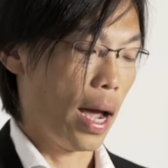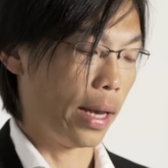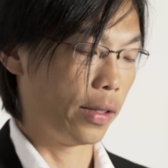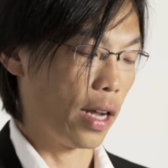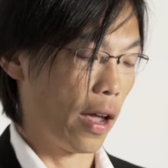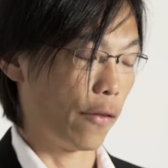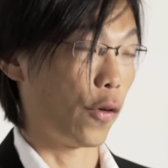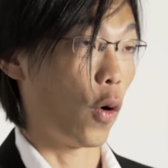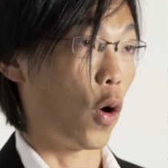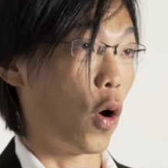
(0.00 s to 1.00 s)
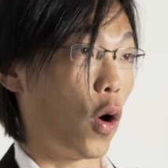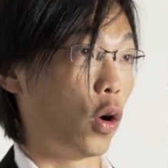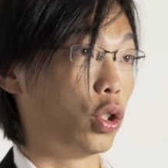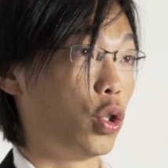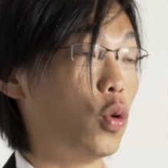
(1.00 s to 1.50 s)
And
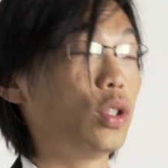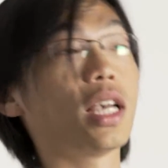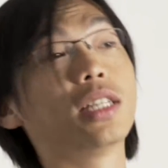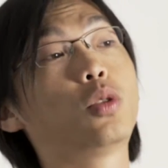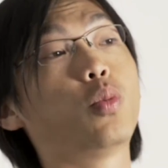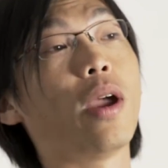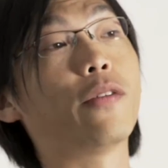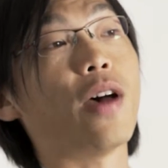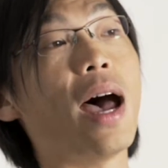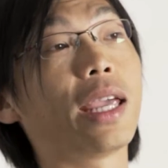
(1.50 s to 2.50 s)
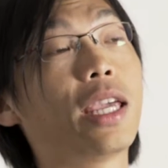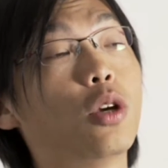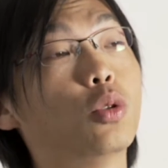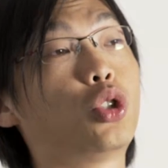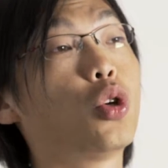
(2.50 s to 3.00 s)
for users with
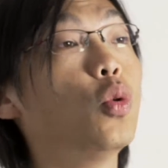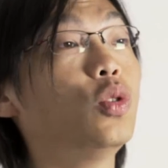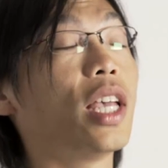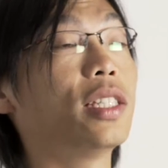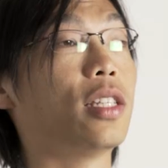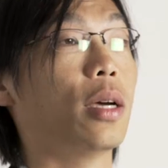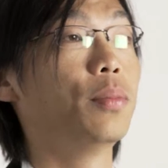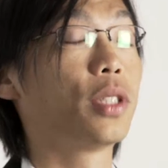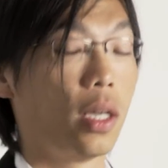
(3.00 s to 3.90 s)
IQ2 systems,